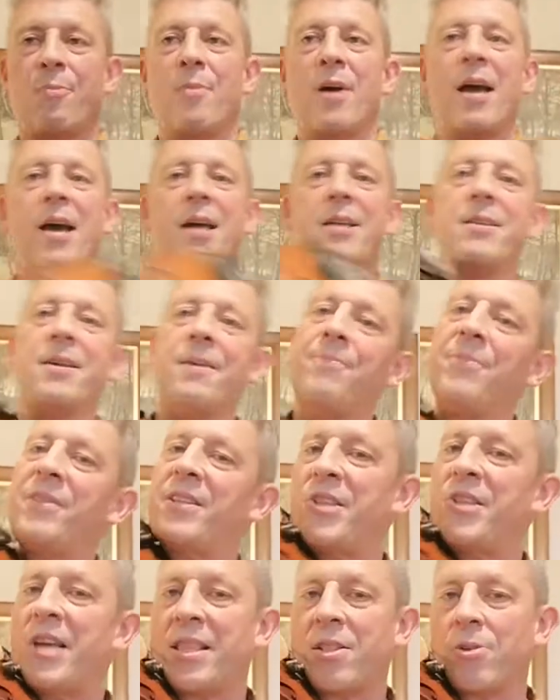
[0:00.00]
and
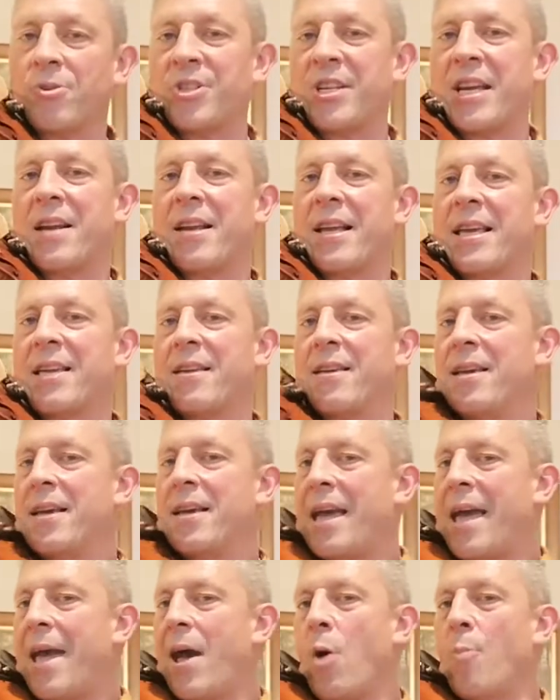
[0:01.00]
it'll certainly
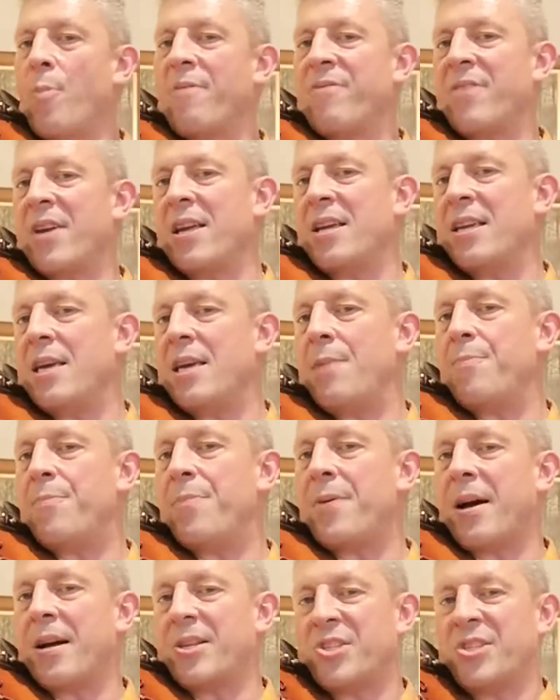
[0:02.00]
help if you can keep
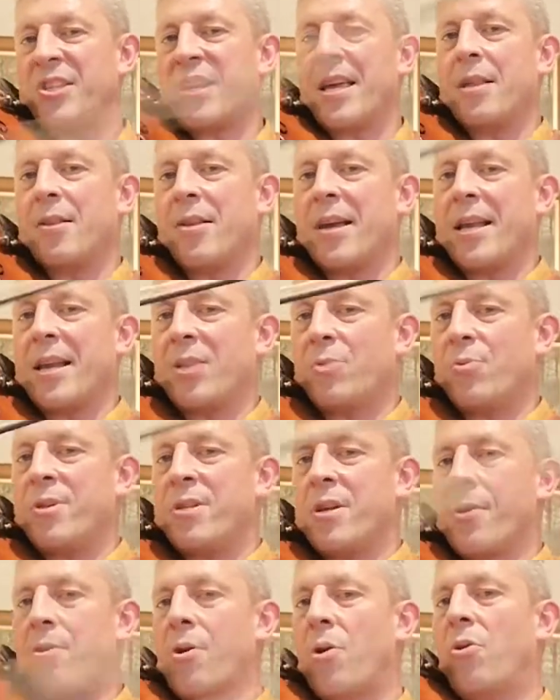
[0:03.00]
a straight line between
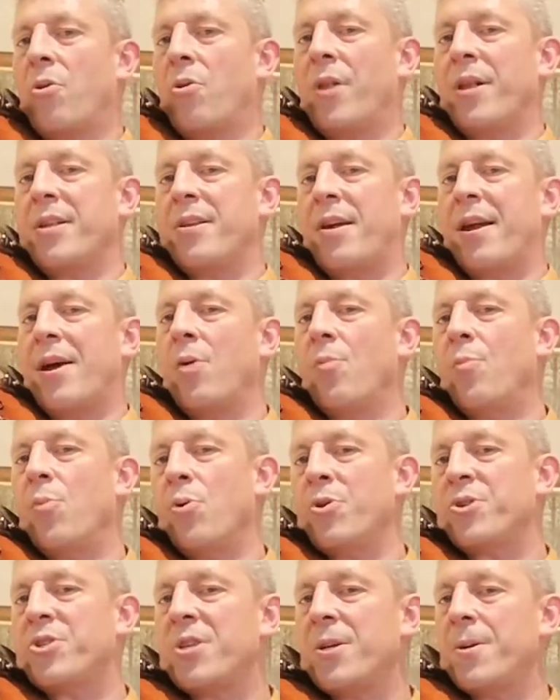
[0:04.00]
your knuckle and your
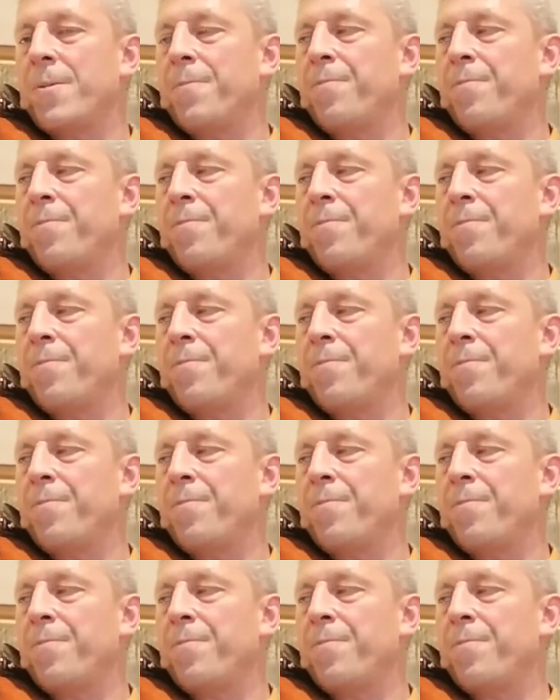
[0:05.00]
elbows.